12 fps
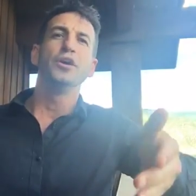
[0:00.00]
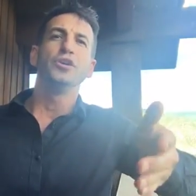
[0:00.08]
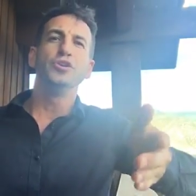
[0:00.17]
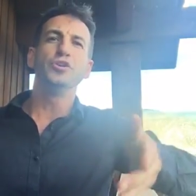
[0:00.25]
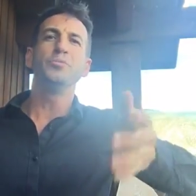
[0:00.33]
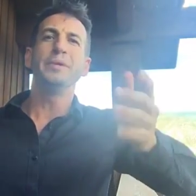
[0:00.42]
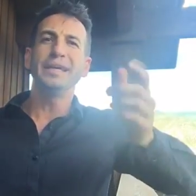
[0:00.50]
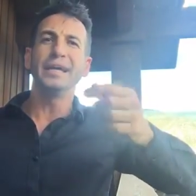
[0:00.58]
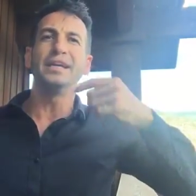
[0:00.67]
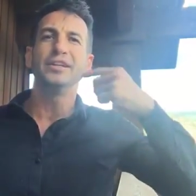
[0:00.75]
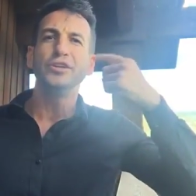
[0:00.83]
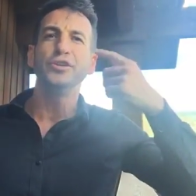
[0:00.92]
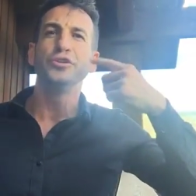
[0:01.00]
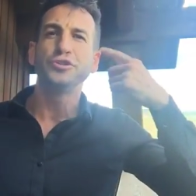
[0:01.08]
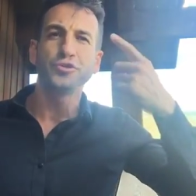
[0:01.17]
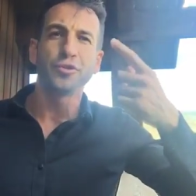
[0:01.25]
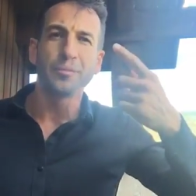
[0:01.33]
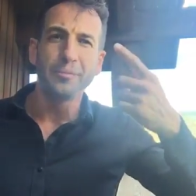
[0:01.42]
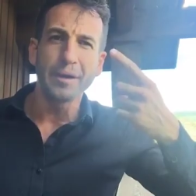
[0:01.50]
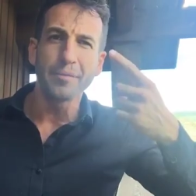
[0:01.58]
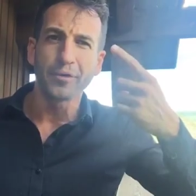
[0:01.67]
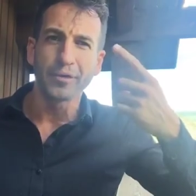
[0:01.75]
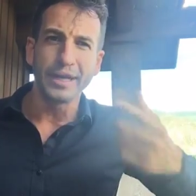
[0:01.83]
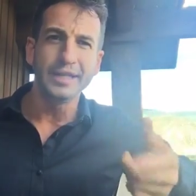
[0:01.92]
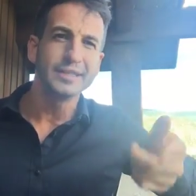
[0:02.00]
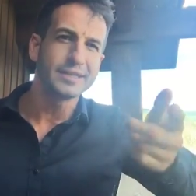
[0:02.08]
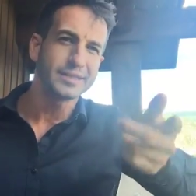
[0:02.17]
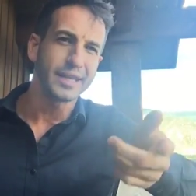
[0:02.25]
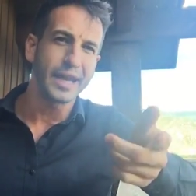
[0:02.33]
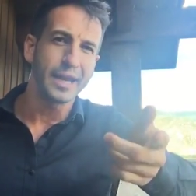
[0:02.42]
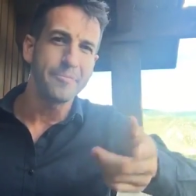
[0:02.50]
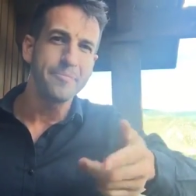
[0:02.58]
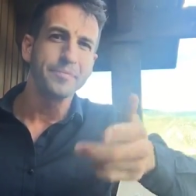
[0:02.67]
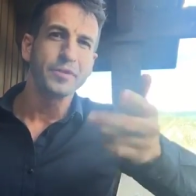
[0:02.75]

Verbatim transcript: You begin to use your memory to say